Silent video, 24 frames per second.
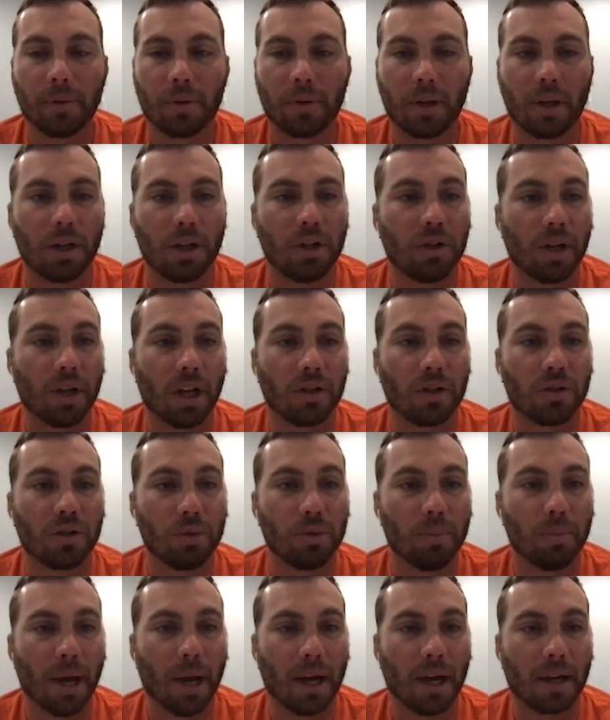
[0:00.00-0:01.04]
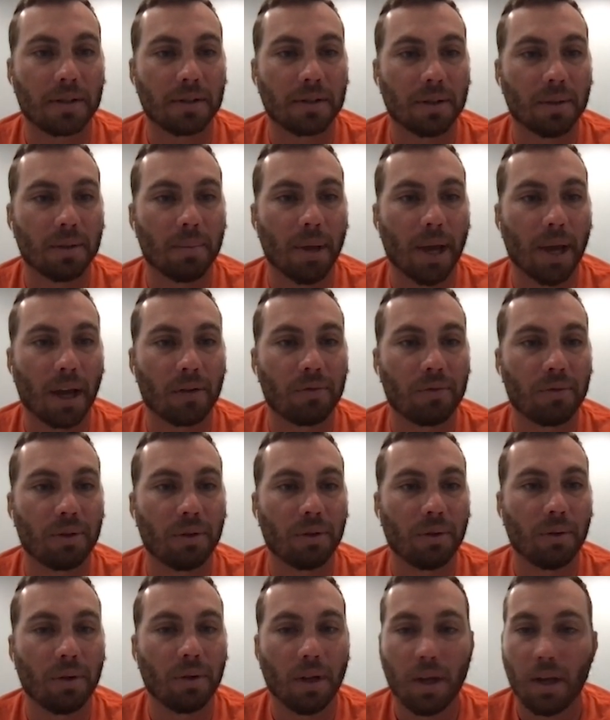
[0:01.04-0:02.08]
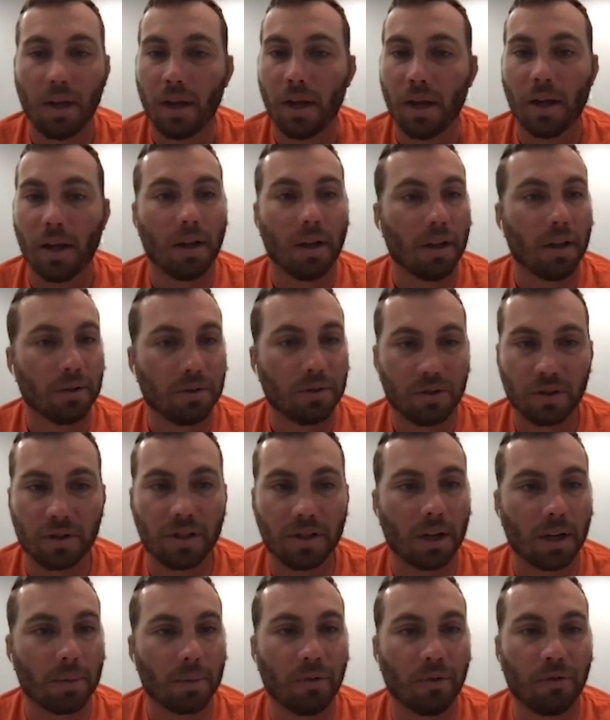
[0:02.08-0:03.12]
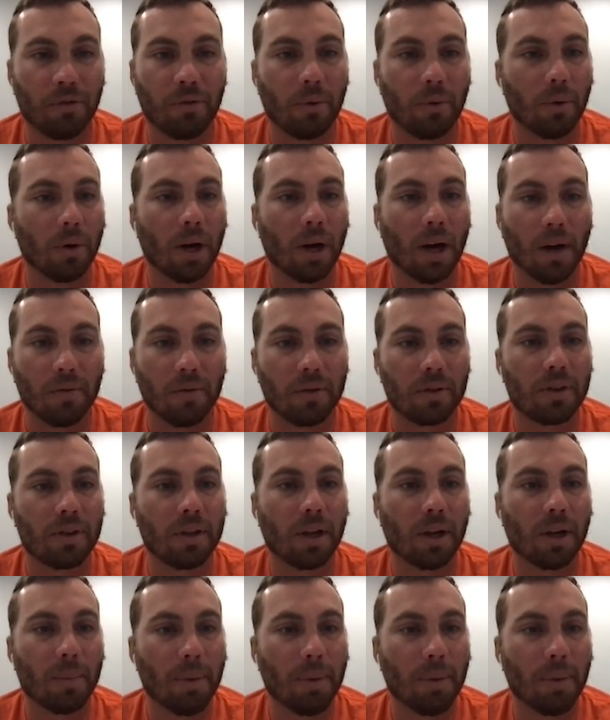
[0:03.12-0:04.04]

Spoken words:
Okay, you got 2 backs in the backfield. Just like before, everything